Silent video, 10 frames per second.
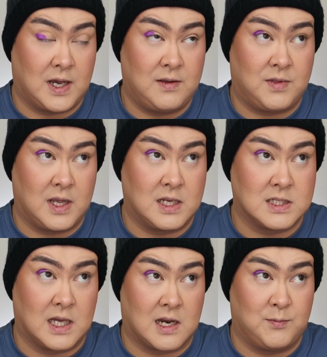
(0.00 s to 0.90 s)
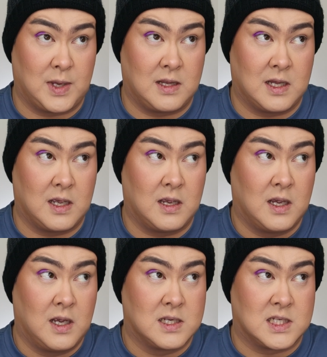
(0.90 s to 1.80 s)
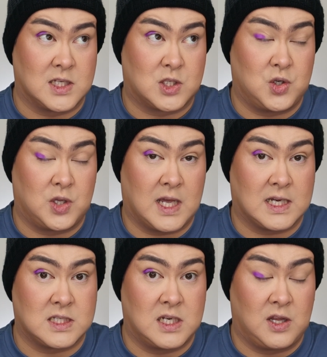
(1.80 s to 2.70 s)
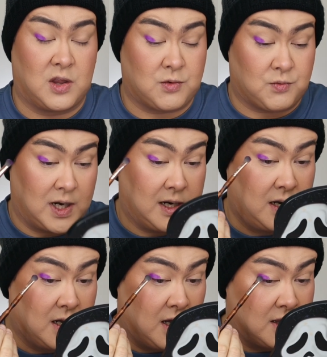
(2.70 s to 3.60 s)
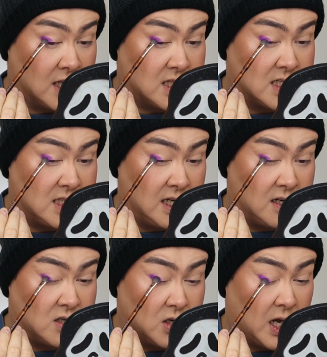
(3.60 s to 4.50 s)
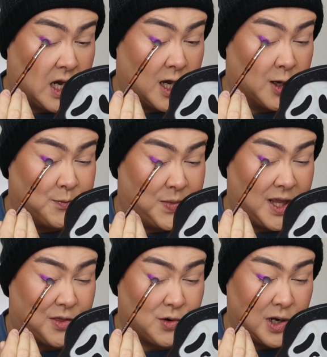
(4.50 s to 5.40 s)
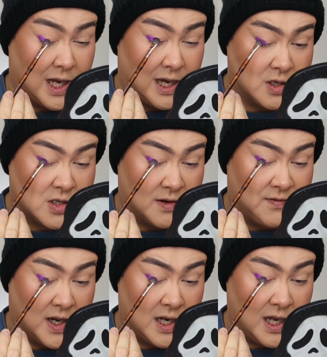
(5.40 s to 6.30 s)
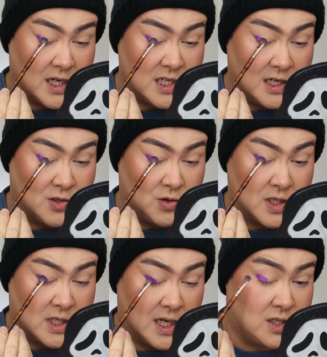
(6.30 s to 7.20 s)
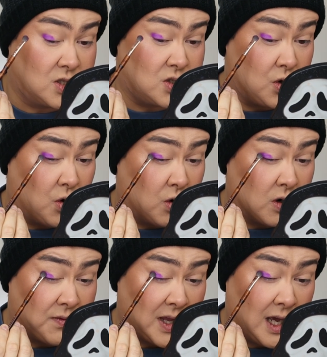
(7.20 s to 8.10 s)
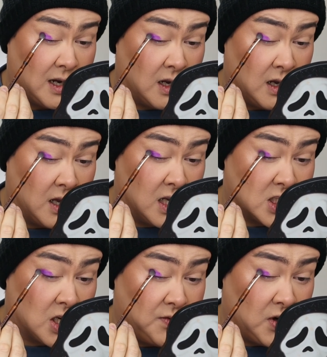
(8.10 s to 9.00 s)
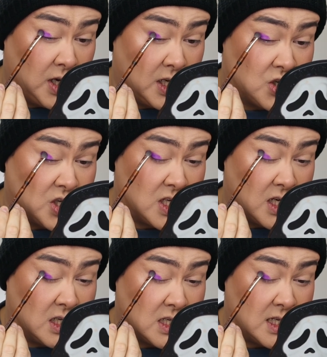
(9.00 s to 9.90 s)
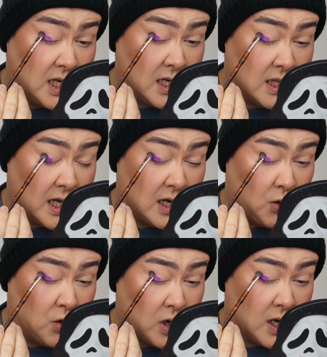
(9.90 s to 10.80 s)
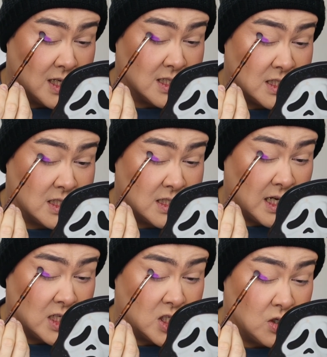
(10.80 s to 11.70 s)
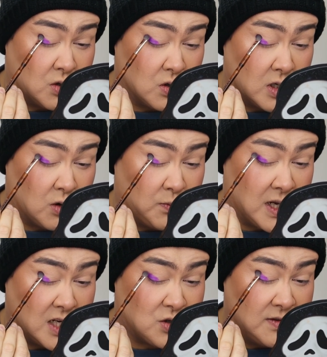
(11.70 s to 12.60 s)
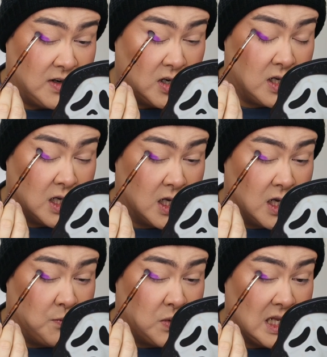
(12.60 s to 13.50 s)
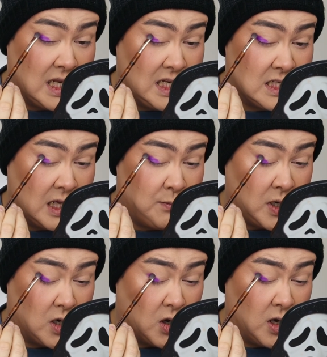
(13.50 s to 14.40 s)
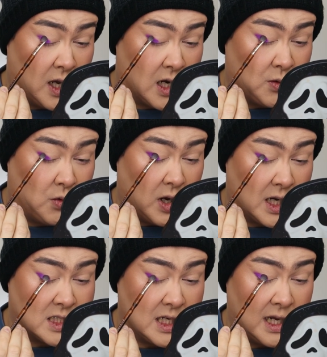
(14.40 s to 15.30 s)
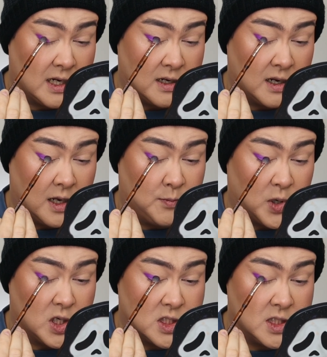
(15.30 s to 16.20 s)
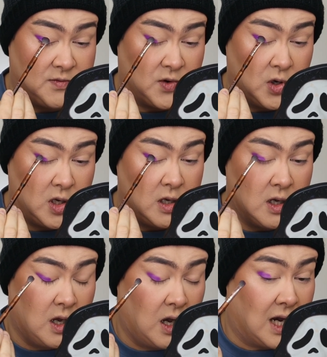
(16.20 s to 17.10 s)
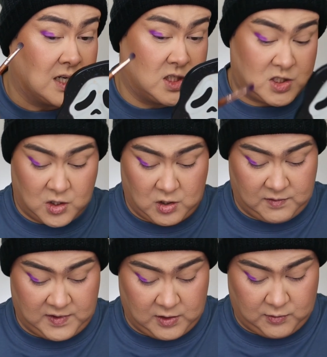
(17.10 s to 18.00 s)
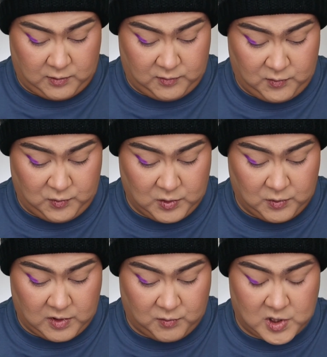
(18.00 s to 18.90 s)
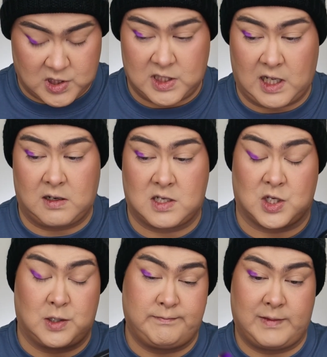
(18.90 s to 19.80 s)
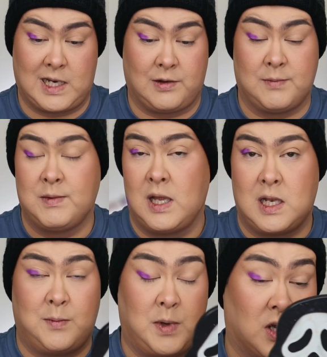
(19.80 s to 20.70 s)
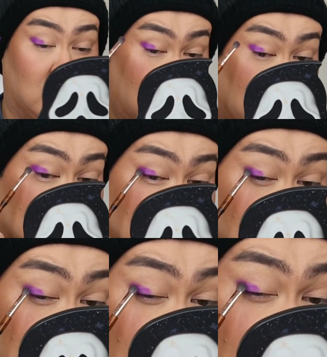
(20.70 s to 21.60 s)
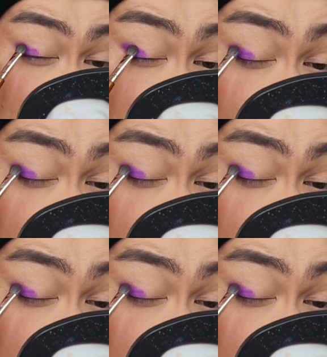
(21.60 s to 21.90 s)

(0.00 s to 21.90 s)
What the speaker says: I have things have been there since 2003 that just needed to be thrown out. So I finally actually took the day to do all of that. So if you're interested in seeing that organizational little pantry video, please let me know and I will actually edit it and post it for you. I just don't know if anyone will want to watch that. So anyway, let me know in the comments down below.